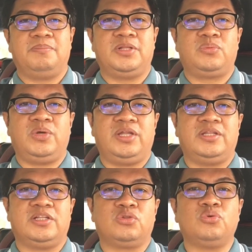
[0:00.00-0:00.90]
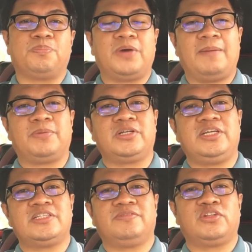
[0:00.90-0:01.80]
between the two
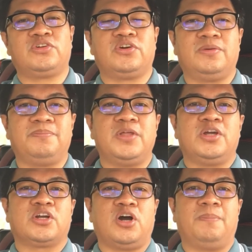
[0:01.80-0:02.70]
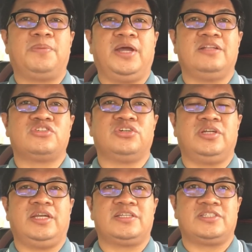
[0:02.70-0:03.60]
properties of the term
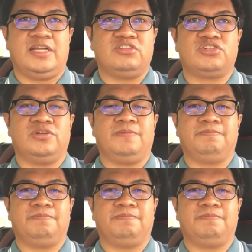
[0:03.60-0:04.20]
comprehension and extension.